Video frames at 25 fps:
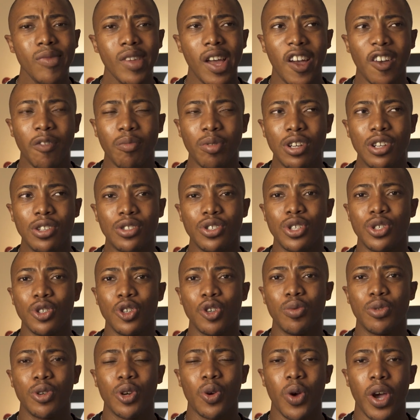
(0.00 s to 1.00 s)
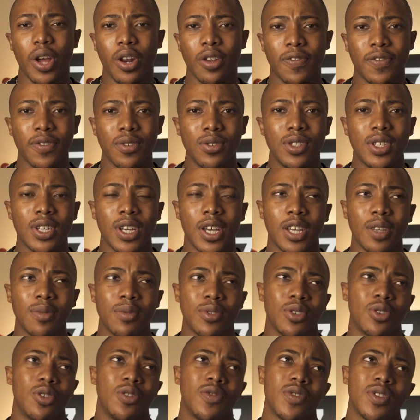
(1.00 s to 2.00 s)
I've been to Joburg quite a few
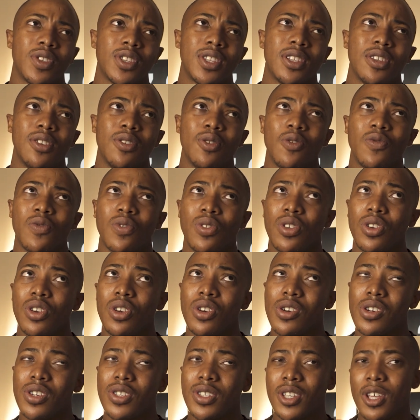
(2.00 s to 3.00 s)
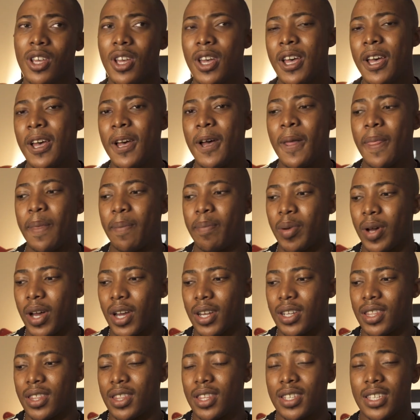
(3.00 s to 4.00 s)
times, obviously, over the years,
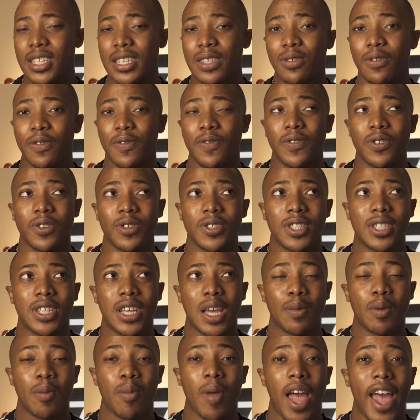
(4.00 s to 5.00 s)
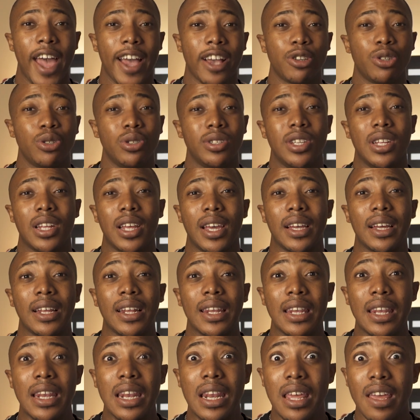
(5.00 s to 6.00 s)
but this is the first time I'm actually like
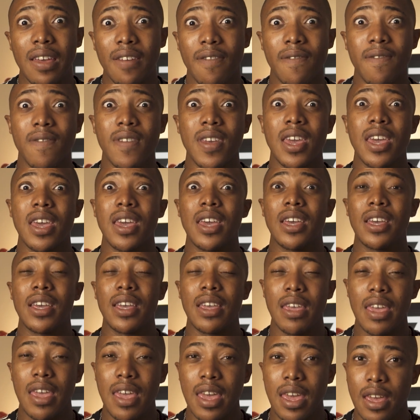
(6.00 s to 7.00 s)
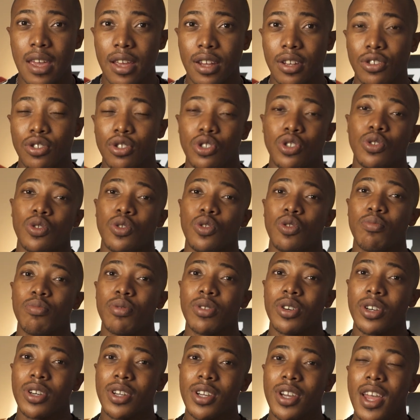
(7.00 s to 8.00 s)
living in
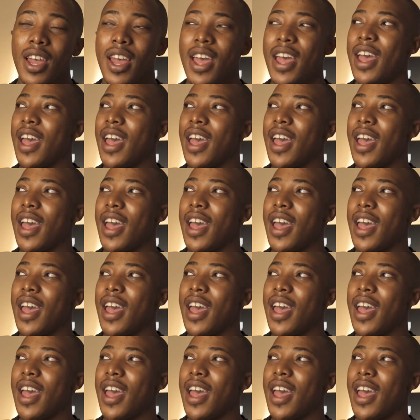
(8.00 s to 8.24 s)
Joburg.